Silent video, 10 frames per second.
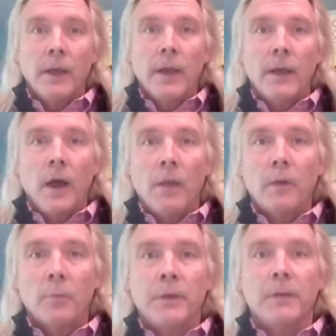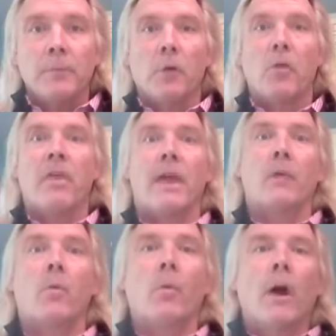and other people, they
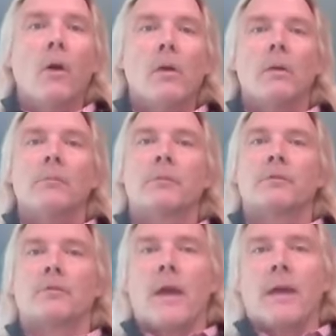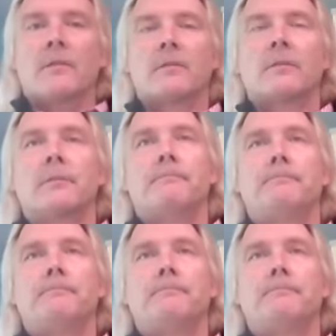welcome stress.